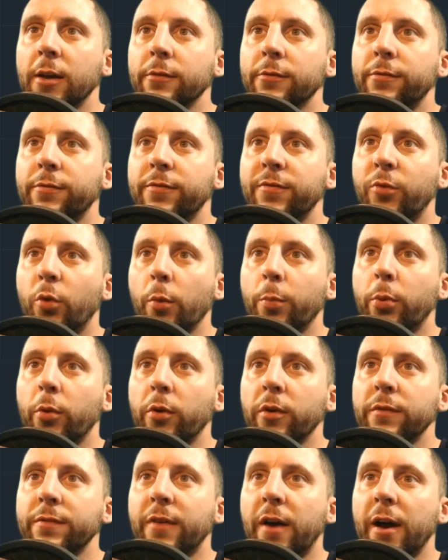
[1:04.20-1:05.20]

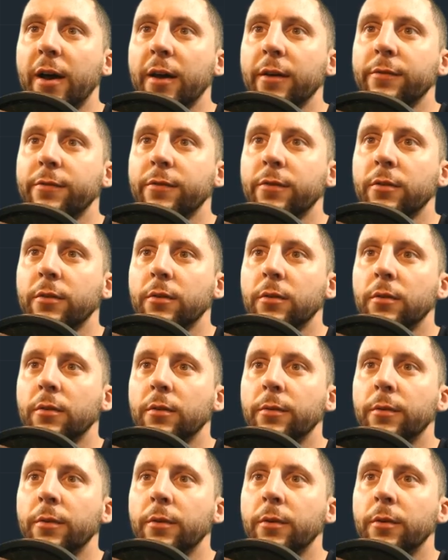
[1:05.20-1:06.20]
4.5
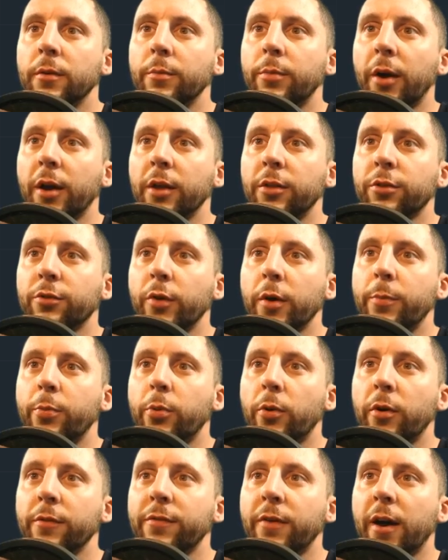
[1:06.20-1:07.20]
by
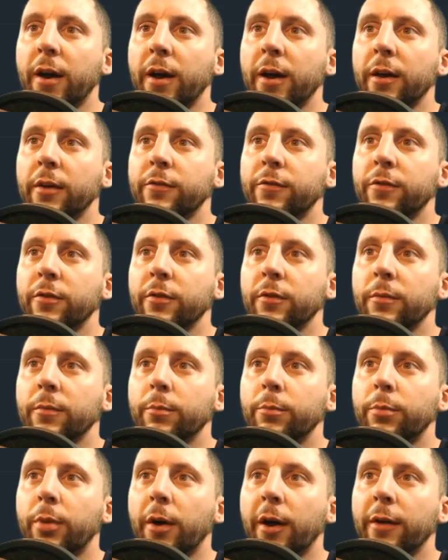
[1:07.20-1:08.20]
3.5
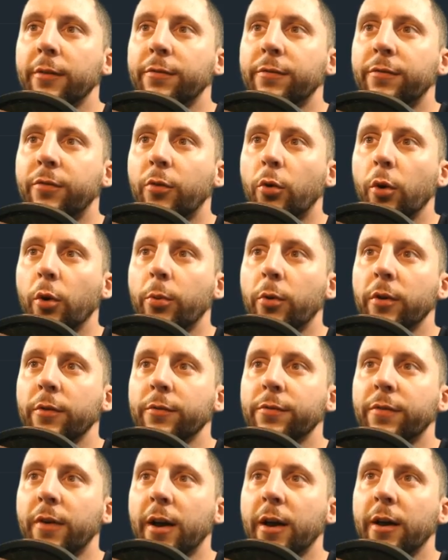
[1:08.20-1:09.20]
by
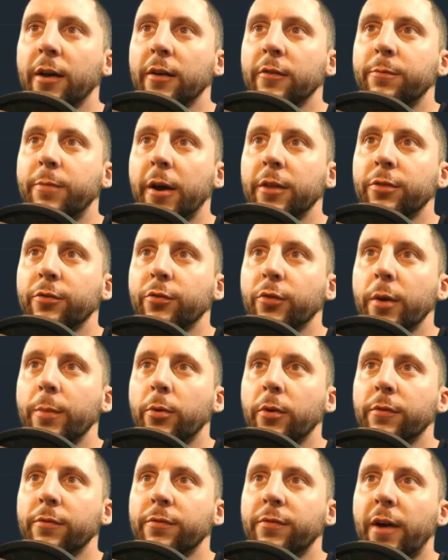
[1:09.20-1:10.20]
4.5 by
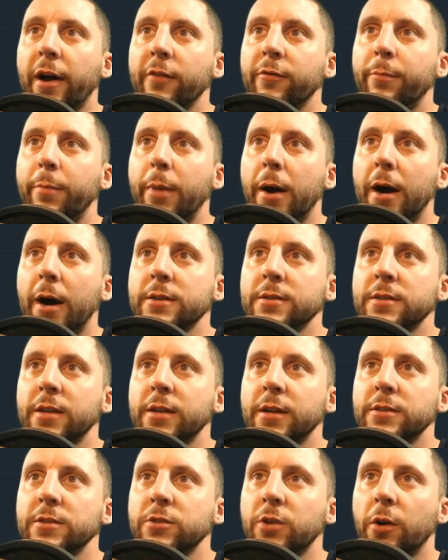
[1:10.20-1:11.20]
3.5 box that
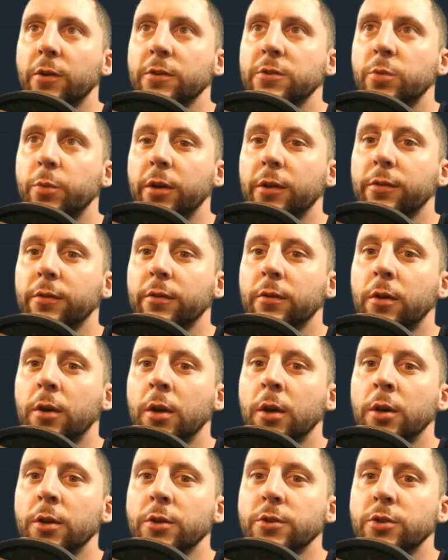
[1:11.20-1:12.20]
it starts with.
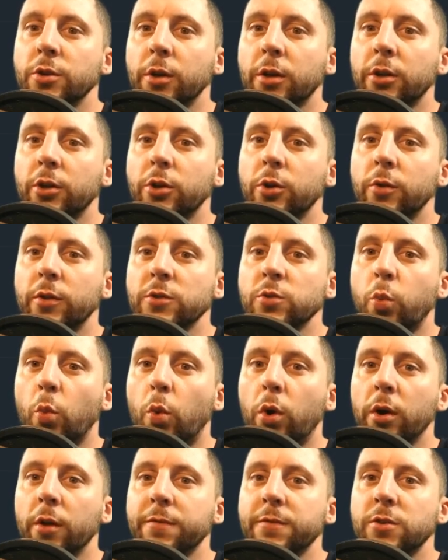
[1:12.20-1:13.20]
So you can do this
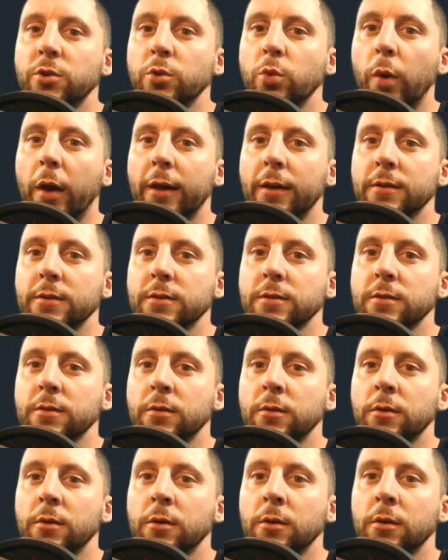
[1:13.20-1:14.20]
one of two ways.
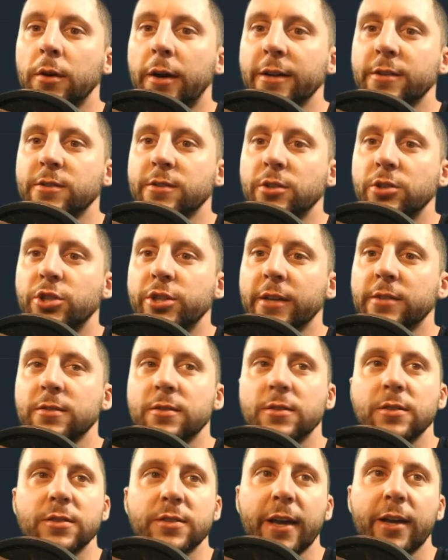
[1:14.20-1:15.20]
I suggest the
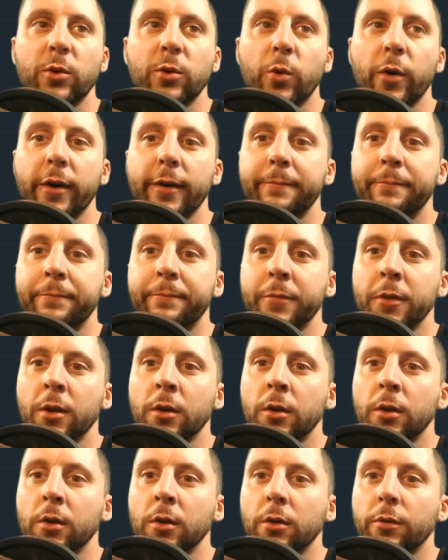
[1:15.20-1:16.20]
second way.
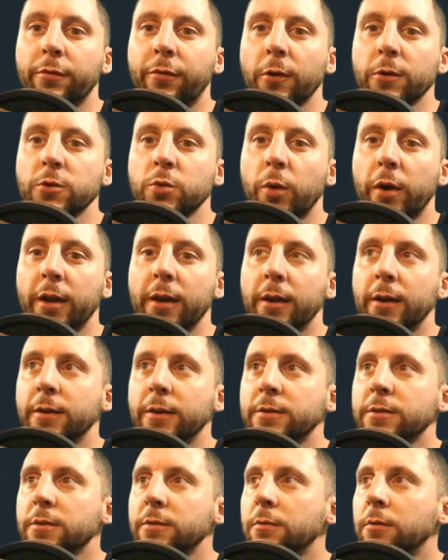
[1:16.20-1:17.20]
The first way
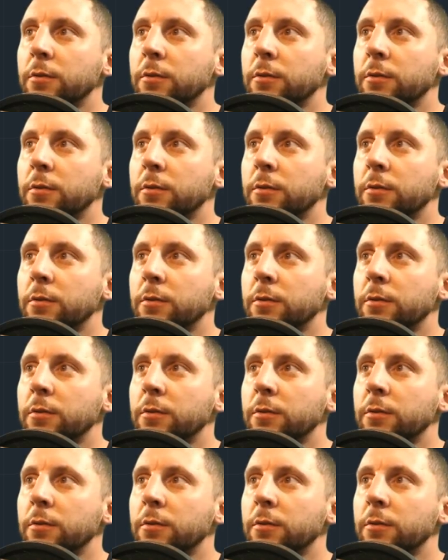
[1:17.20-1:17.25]
is